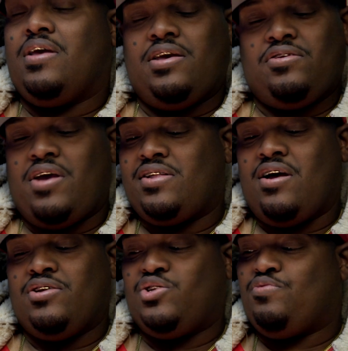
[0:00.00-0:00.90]
Yeah, you
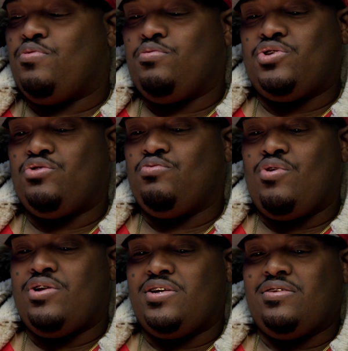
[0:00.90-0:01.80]
had to hustle for what you
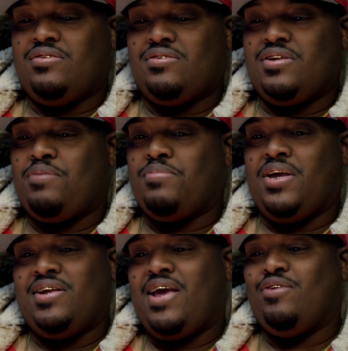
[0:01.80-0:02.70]
wanted. I
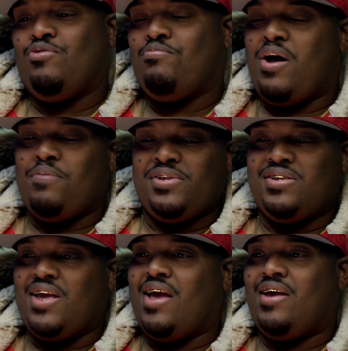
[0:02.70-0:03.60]
didn't have no mom
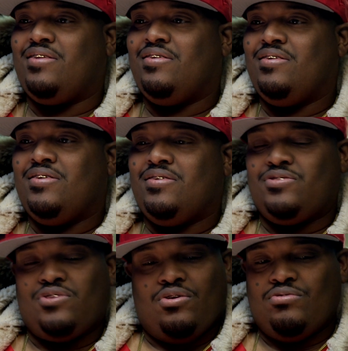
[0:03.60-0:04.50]
and dad,
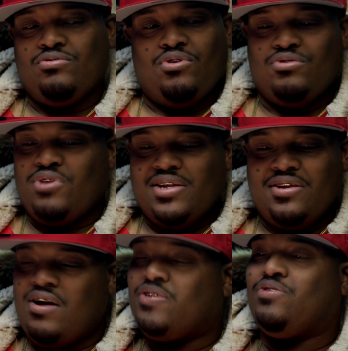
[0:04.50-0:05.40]
so you
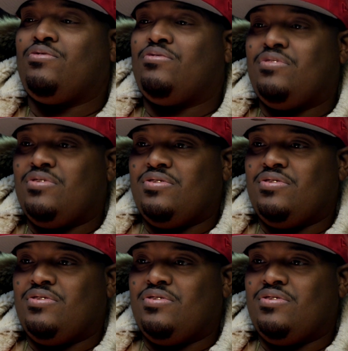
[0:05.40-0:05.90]
had to hustle.